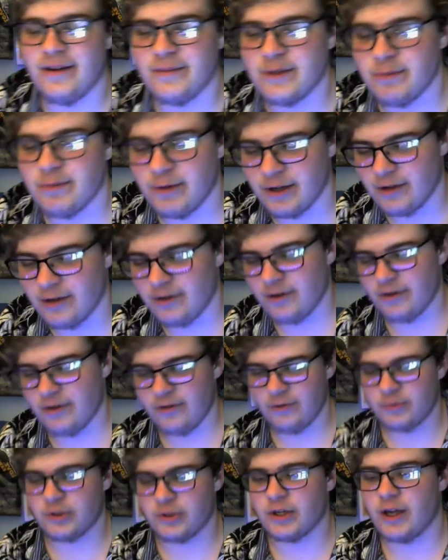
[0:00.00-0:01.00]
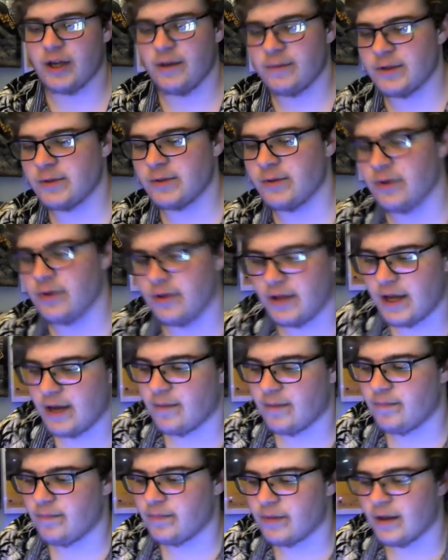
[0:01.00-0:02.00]
speaking on Doom Shop, because you're on
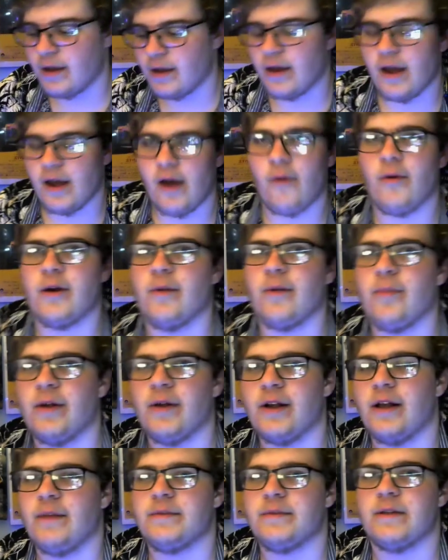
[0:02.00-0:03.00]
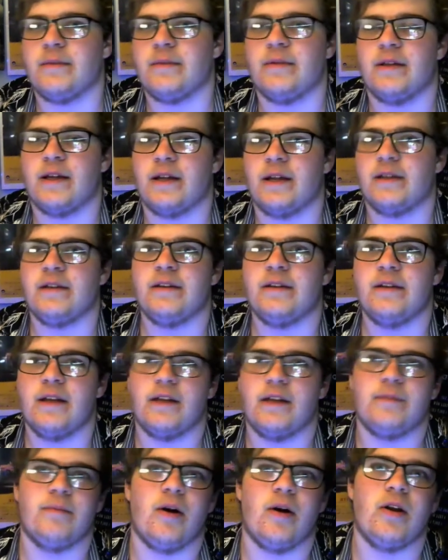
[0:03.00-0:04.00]
that, I want to bring up something that
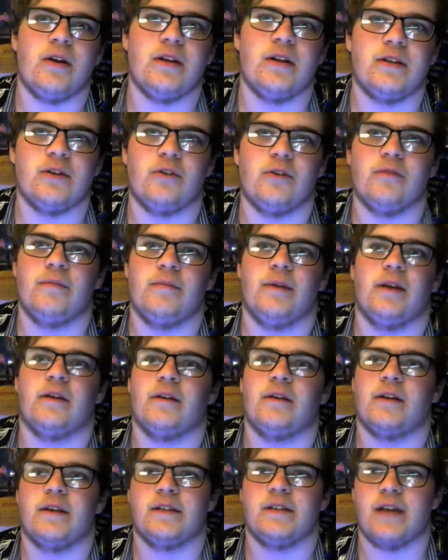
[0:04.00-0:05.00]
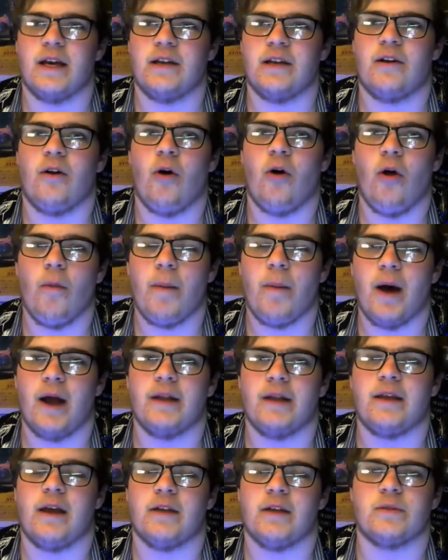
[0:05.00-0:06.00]
Ned Bundy told me, because I did a whole
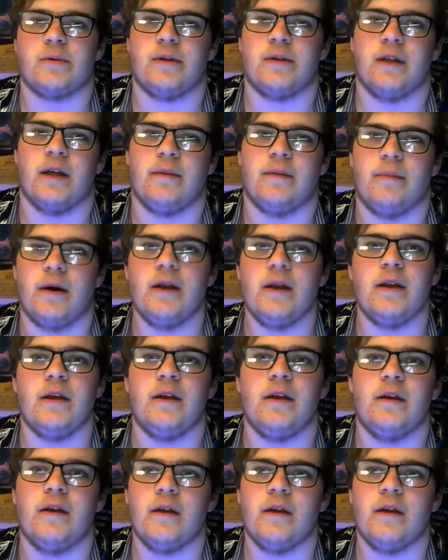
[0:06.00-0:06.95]
podcast with Ned Bundy.